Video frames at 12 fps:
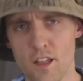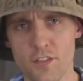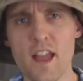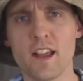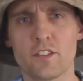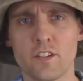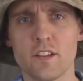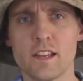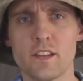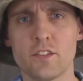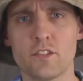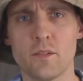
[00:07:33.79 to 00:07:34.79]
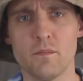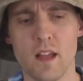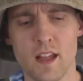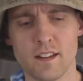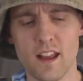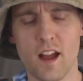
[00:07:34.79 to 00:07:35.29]
Thanks, Elise.
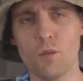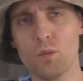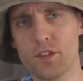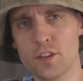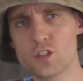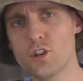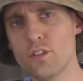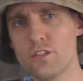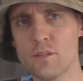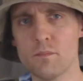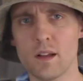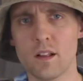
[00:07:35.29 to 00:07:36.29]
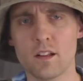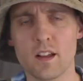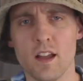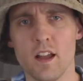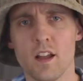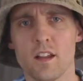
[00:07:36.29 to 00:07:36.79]
Now, with the Jersey milk,
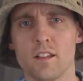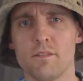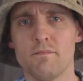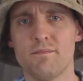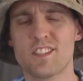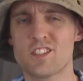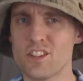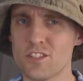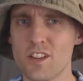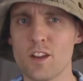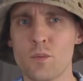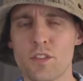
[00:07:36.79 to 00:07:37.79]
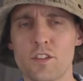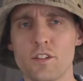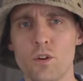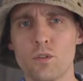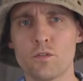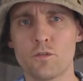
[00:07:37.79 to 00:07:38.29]
just like with the
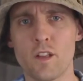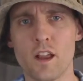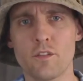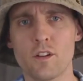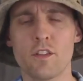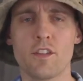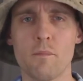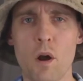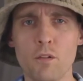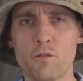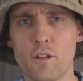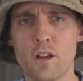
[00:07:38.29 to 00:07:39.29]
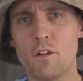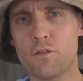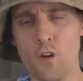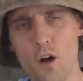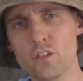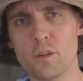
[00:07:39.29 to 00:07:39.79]
nose flavor, the mouth flavor
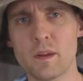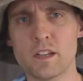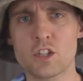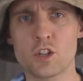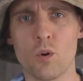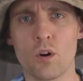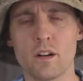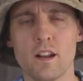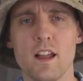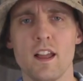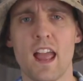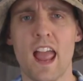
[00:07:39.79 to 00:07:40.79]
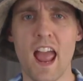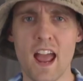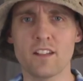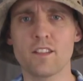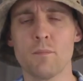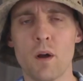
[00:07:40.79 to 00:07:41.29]
falls a bit short,
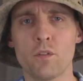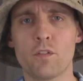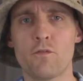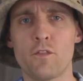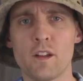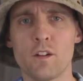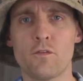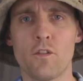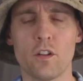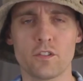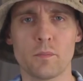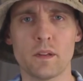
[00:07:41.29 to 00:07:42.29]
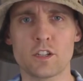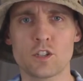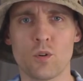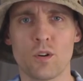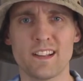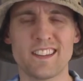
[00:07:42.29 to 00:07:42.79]
and the mouth feel falls a bit
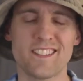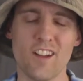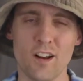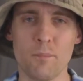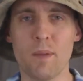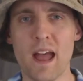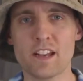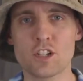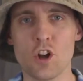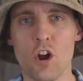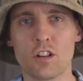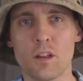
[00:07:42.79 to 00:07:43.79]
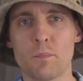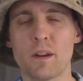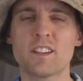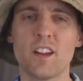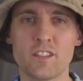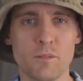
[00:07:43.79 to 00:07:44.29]
short. It's not a bad chocolate, but
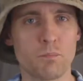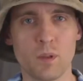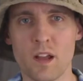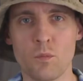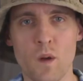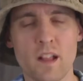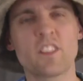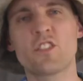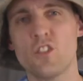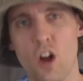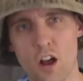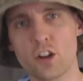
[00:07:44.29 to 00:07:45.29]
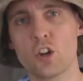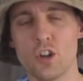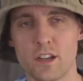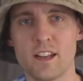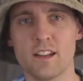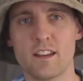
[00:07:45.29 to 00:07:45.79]
it doesn't blend well. It's not a
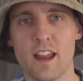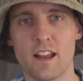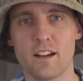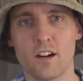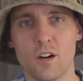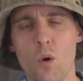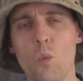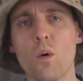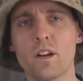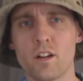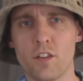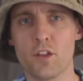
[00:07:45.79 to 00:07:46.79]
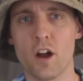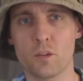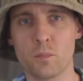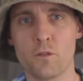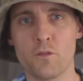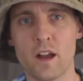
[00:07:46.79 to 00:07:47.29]
good contender. What are your thoughts,
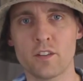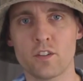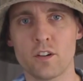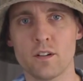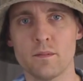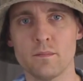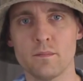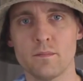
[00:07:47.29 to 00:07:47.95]
Professor?